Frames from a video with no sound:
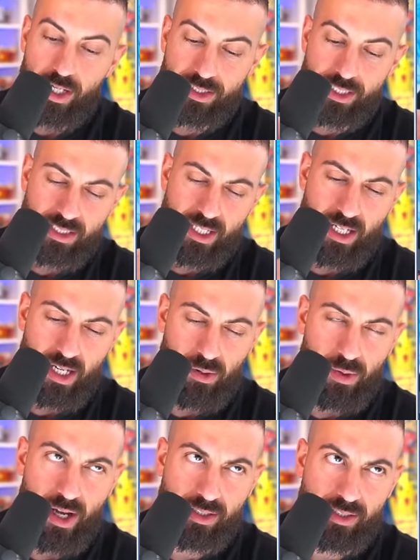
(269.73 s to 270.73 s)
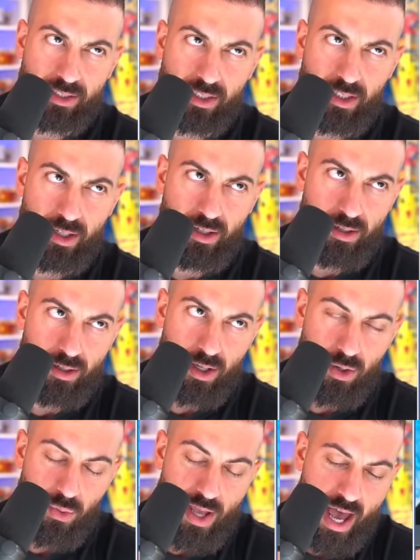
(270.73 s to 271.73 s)
else is in here? What else is in here?
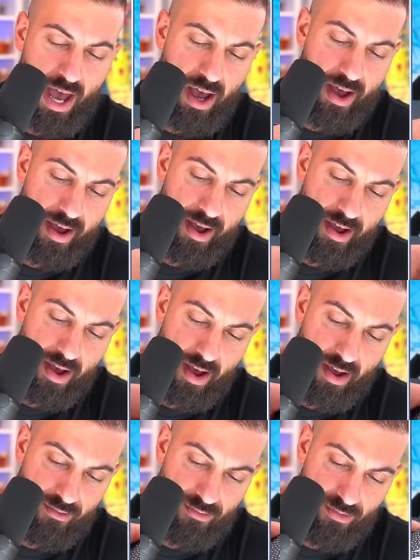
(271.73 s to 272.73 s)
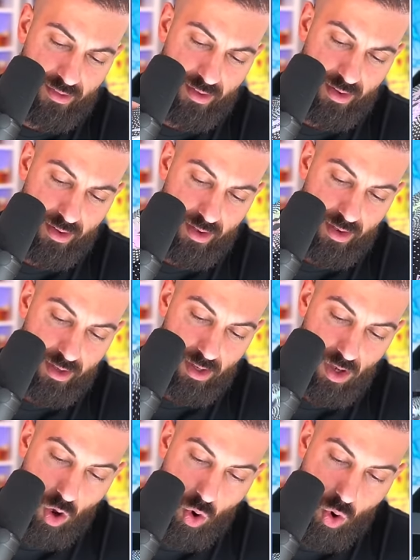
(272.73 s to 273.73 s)
We have...
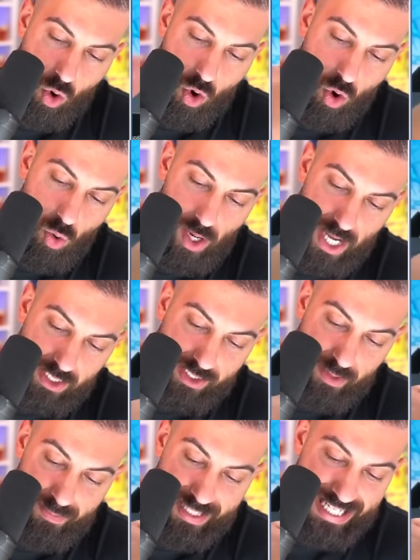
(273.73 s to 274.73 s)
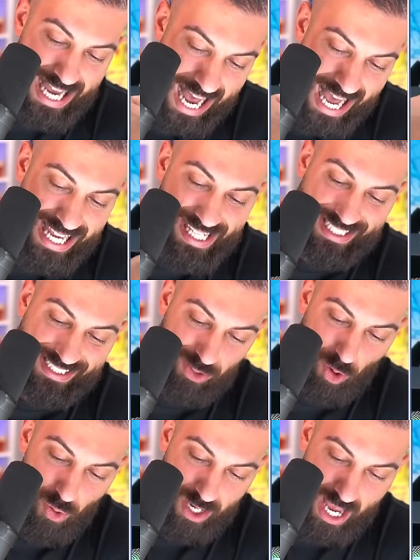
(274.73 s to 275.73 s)
Oh, we got some dice.
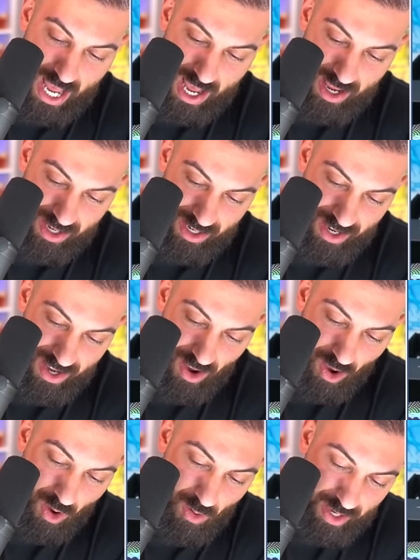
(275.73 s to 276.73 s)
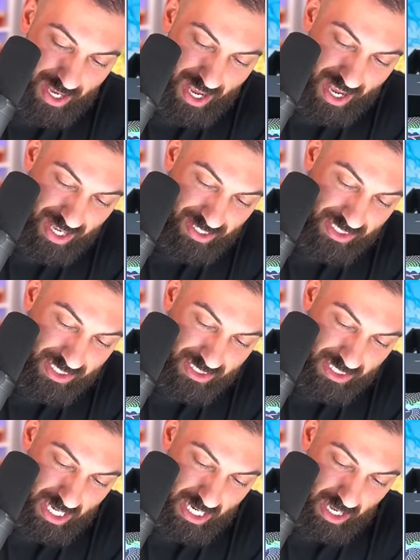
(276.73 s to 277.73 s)
Okay. Okay. This is,
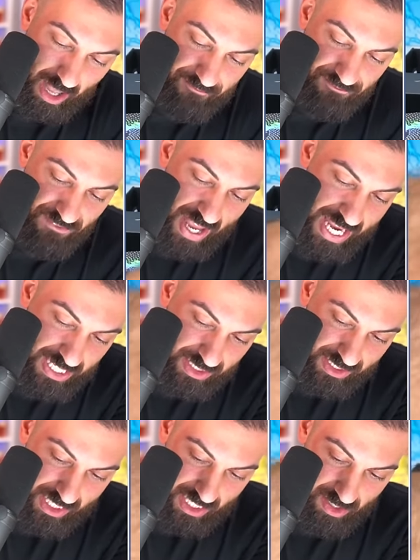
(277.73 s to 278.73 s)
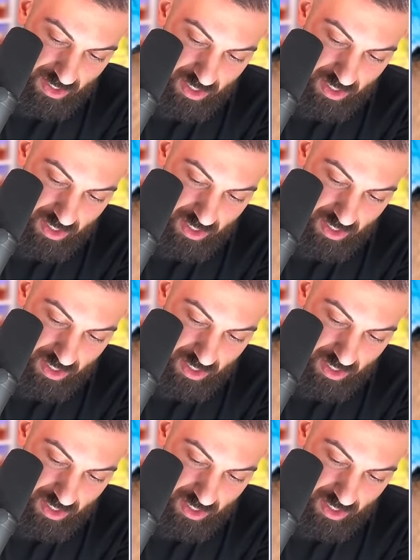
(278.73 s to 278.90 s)
like, fancy.